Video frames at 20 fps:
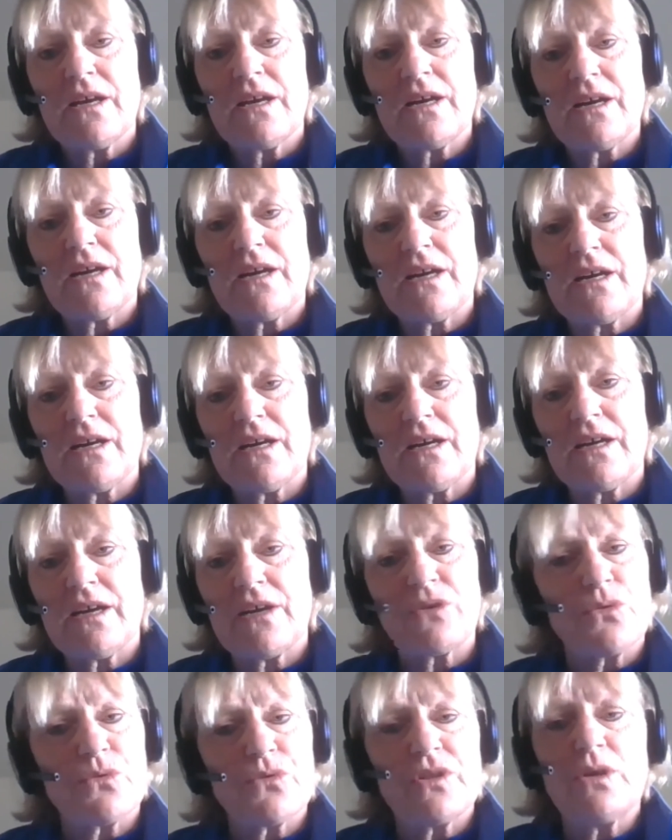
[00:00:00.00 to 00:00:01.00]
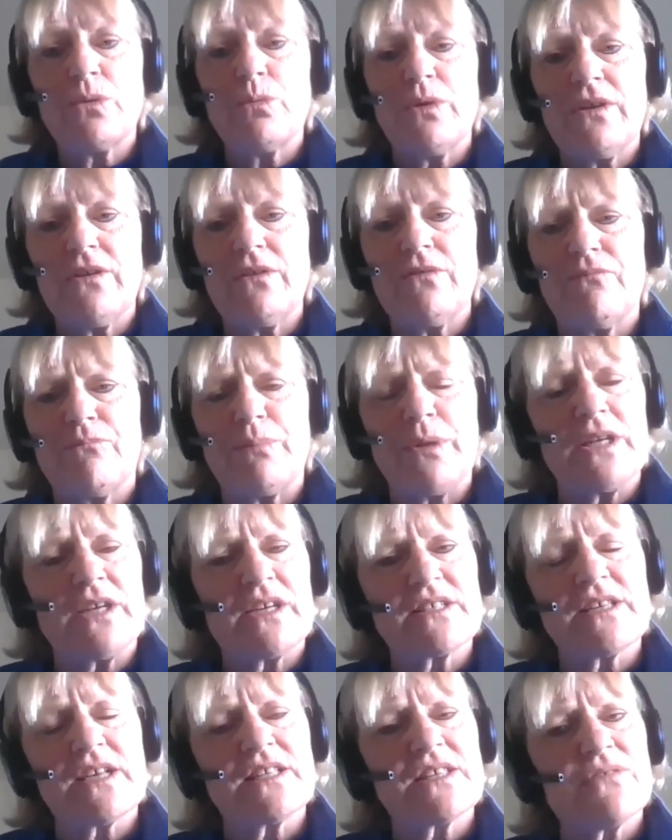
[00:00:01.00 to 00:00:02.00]
I don't think we've been
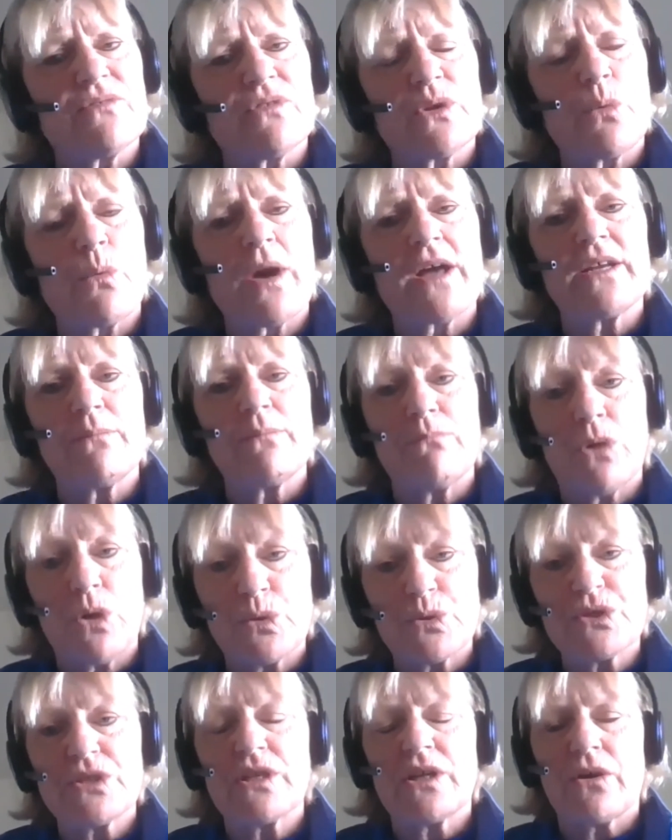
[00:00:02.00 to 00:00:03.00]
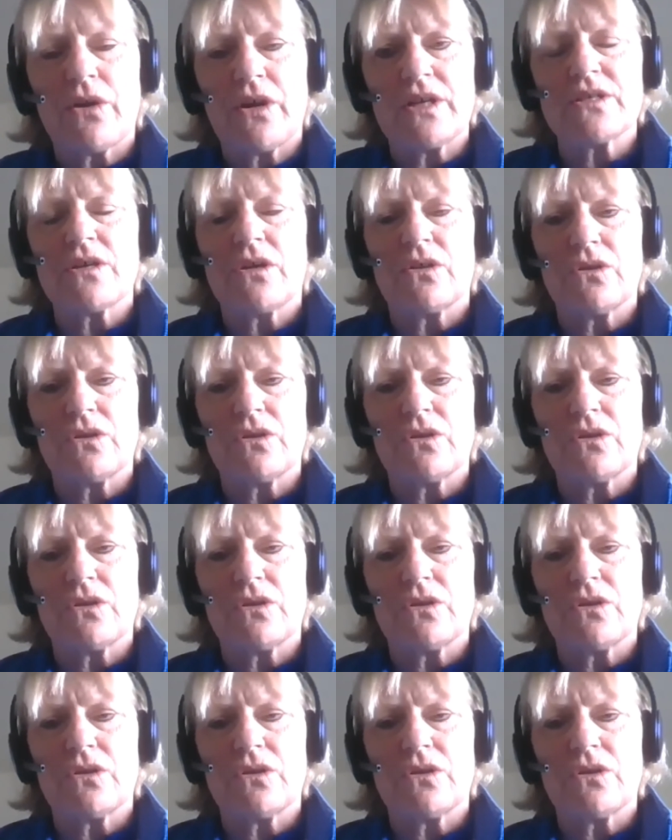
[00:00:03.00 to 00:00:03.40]
excessively wet in most areas,